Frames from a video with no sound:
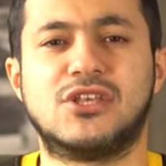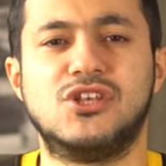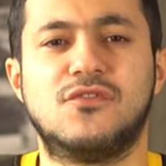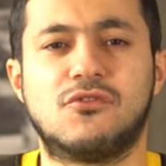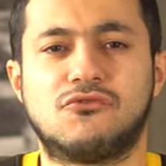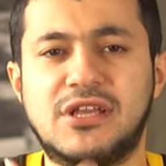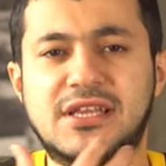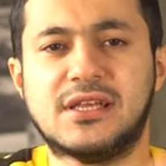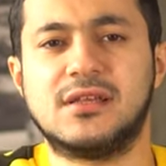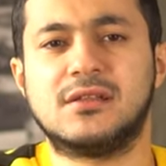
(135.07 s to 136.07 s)
You were
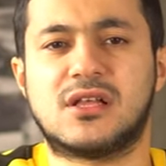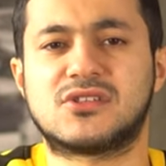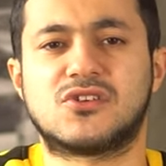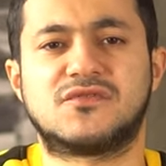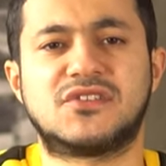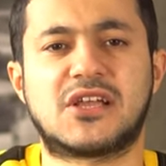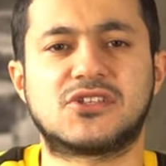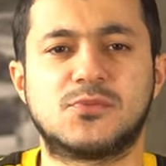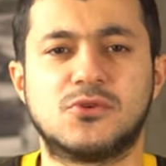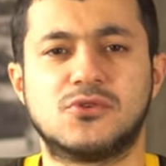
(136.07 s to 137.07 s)
reading lots of
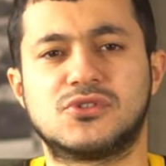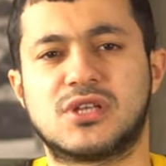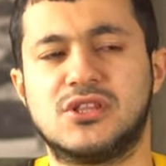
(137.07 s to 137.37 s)
textbooks